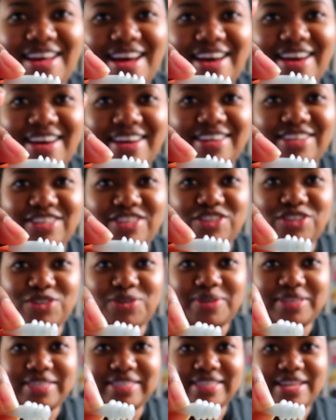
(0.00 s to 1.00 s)
I
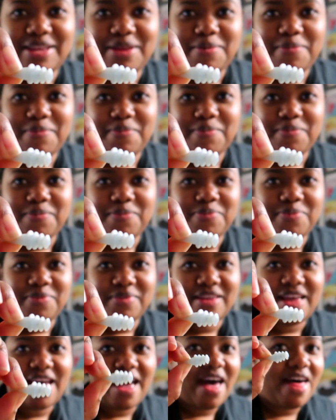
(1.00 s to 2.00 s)
squeeze them
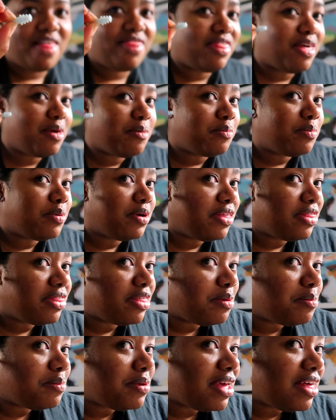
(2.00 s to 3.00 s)
and then put
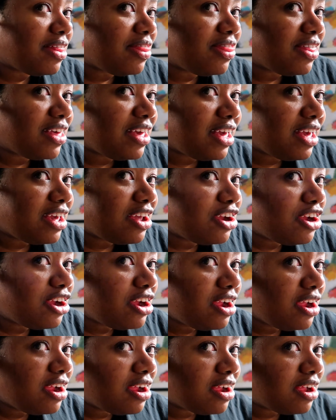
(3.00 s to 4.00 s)
them in the
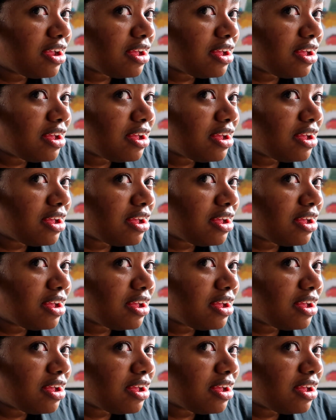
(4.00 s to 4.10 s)
ear.